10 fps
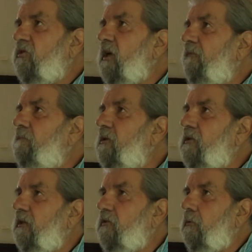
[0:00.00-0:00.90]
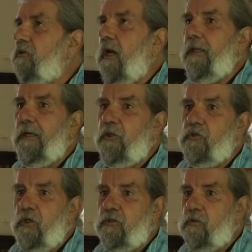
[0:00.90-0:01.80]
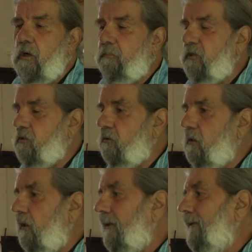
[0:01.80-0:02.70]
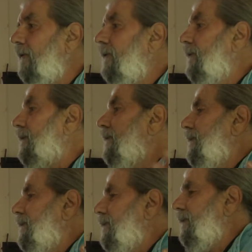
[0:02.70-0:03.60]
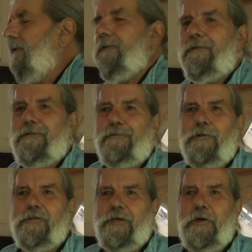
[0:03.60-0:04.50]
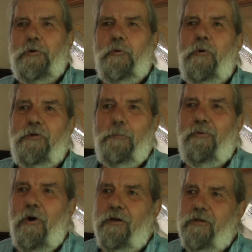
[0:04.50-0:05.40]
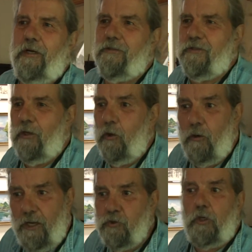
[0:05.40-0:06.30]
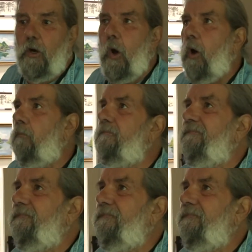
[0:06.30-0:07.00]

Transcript: stuff missing, so it was kind of like a jigsaw puzzle. So I said, it looks like a good winter project. So I took it home,